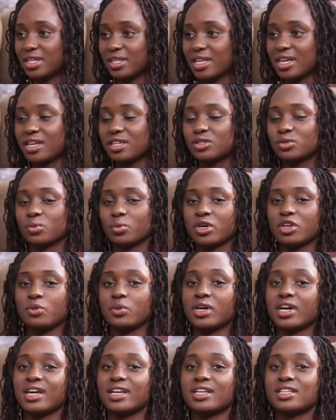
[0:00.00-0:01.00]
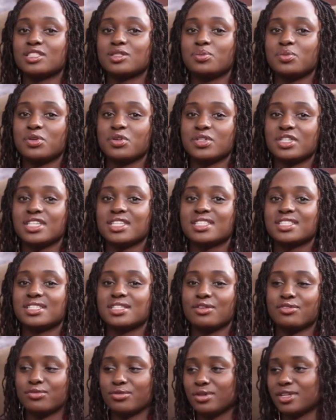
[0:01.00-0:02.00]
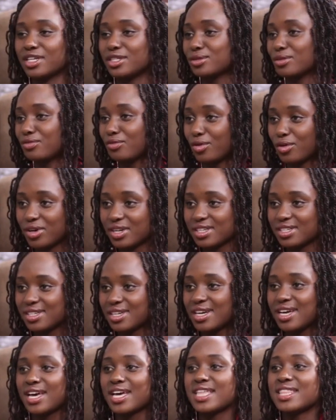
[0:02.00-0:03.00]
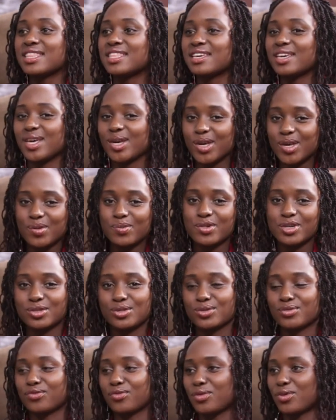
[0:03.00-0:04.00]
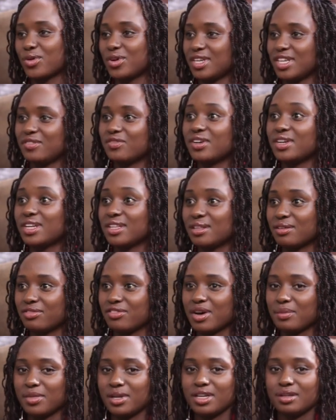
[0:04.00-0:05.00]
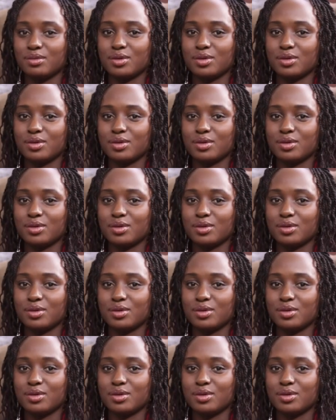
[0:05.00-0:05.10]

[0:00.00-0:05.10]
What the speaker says: That is when we can experience the fullness of God, the image of God, even in the family.